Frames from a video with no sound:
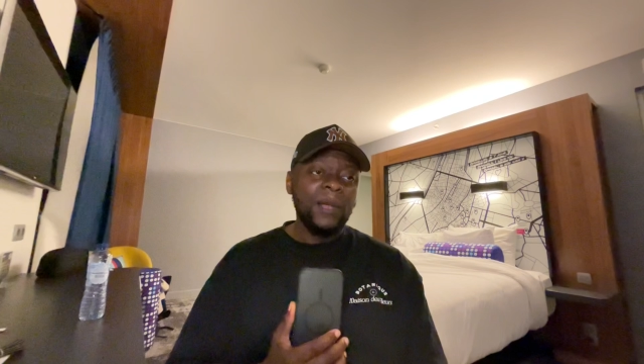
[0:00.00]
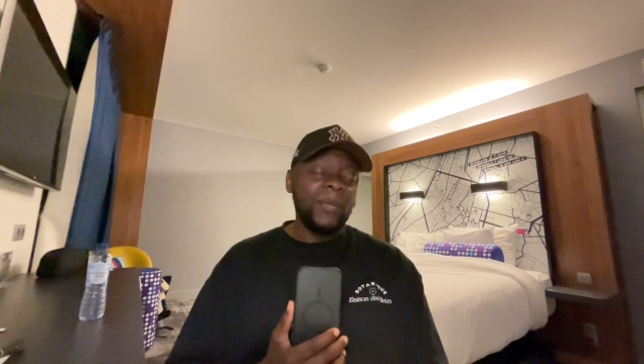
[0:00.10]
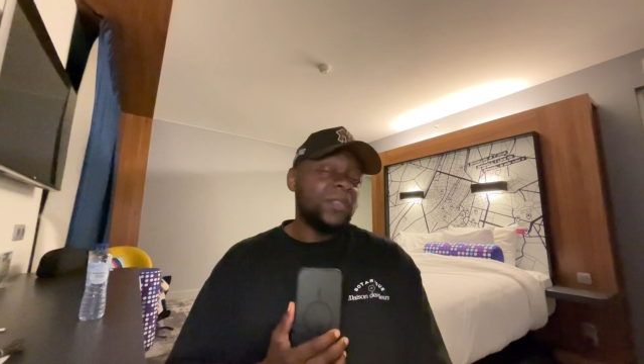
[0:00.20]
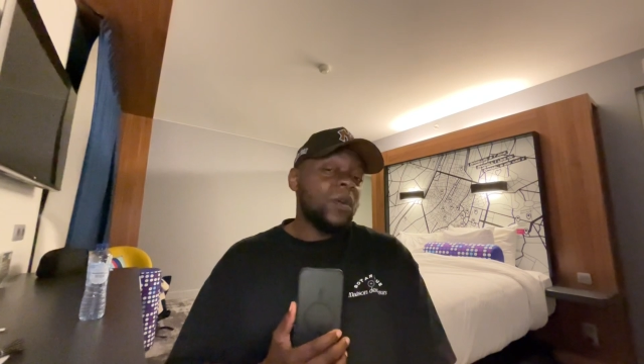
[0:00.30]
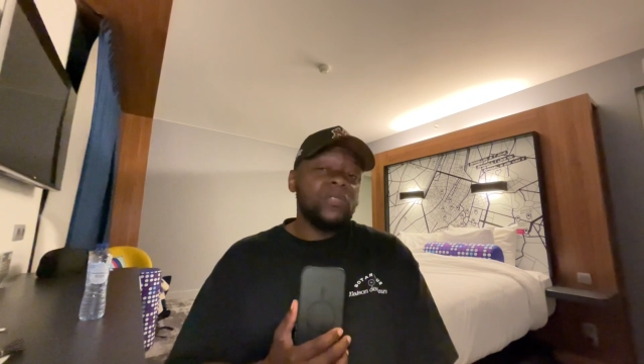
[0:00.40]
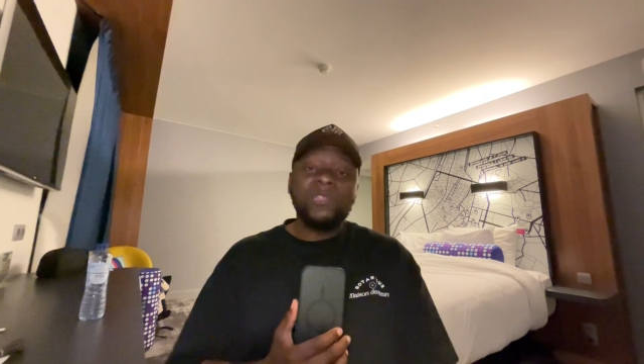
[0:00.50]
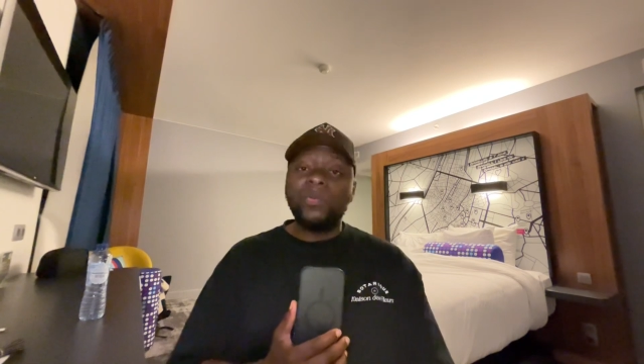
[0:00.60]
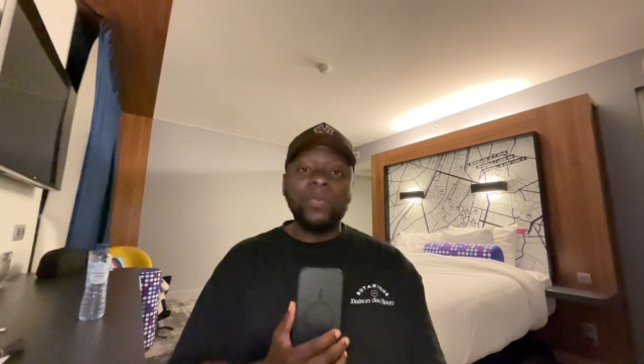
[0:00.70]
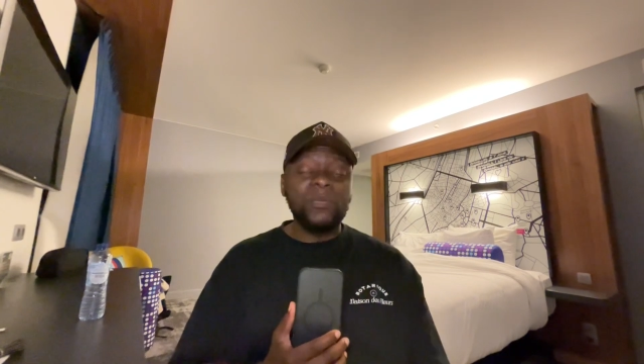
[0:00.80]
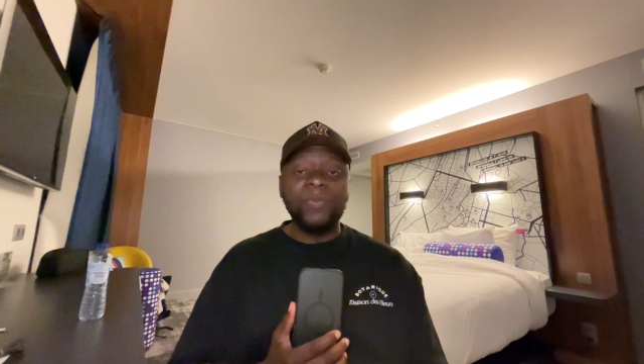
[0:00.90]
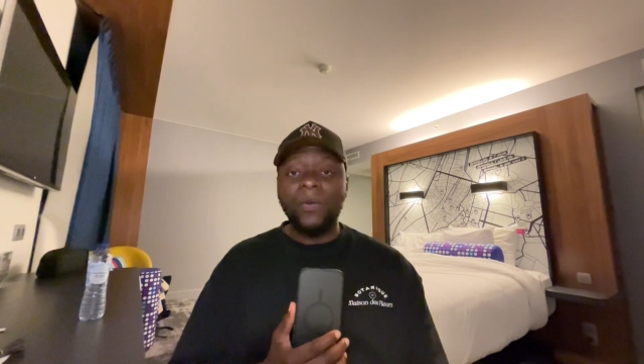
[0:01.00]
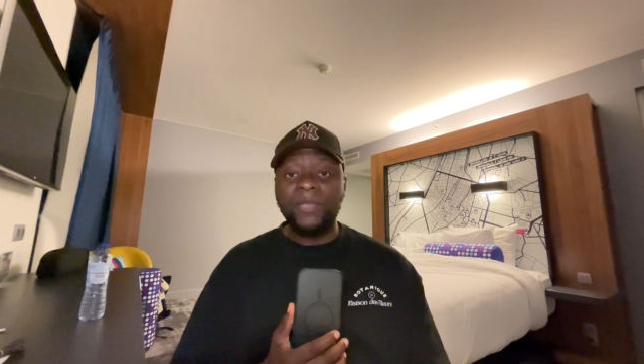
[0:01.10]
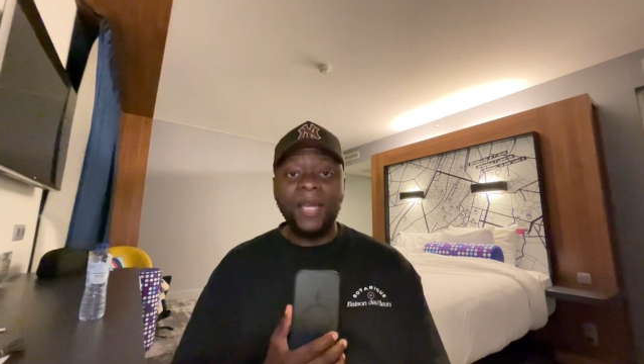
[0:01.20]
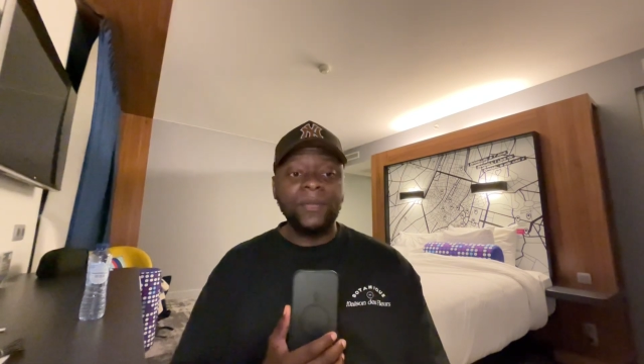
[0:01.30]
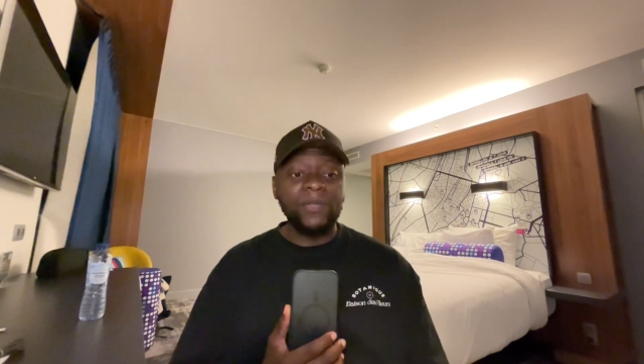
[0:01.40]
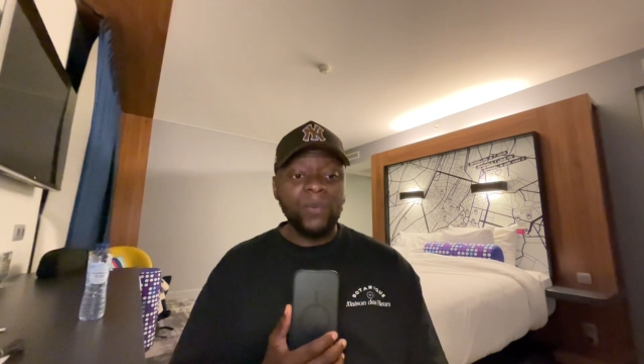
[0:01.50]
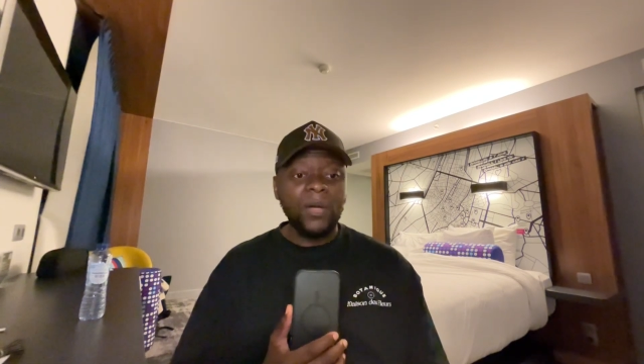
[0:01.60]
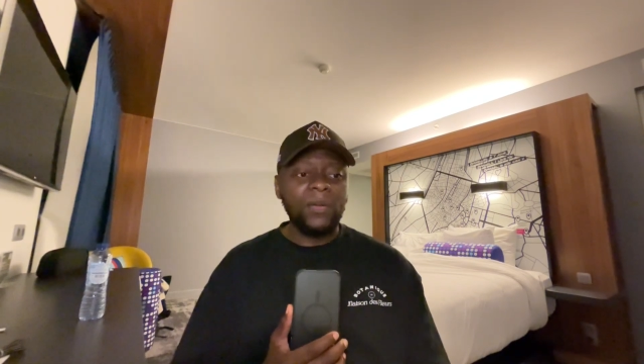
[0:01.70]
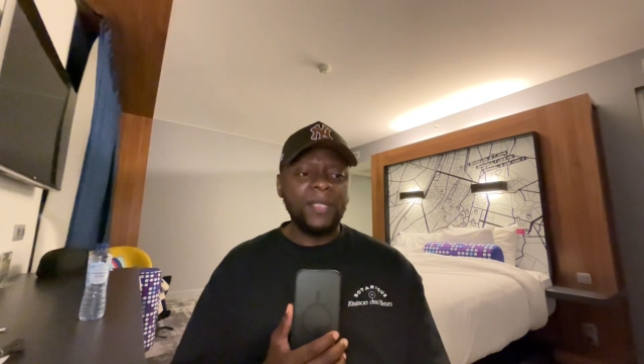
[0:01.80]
But those talks broke down as well.